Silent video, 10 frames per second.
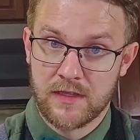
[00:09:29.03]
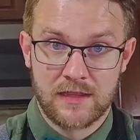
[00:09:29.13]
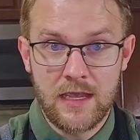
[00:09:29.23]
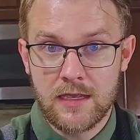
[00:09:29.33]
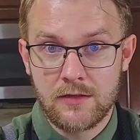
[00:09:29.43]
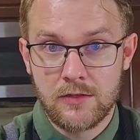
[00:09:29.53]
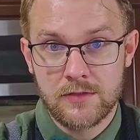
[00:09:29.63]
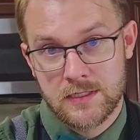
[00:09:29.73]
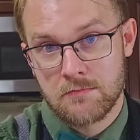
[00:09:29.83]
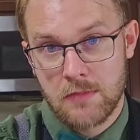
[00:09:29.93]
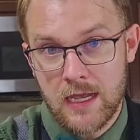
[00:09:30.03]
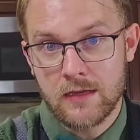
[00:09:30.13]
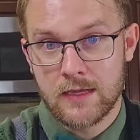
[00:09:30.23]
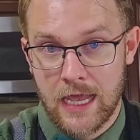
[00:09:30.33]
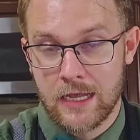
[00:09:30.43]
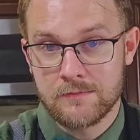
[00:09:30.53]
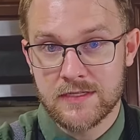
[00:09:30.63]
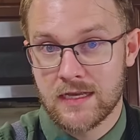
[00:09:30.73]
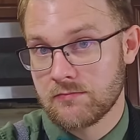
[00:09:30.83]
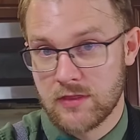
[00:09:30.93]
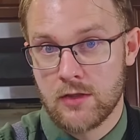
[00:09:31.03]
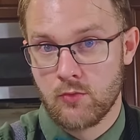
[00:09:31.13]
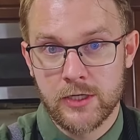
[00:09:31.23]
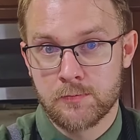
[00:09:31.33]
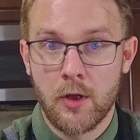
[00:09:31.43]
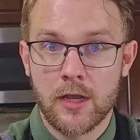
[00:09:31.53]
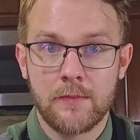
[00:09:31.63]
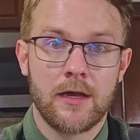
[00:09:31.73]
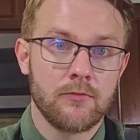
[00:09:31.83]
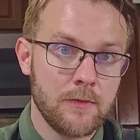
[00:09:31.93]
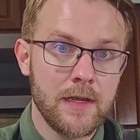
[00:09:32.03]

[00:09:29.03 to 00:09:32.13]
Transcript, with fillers: that they can use to make games that they wish Pokemon would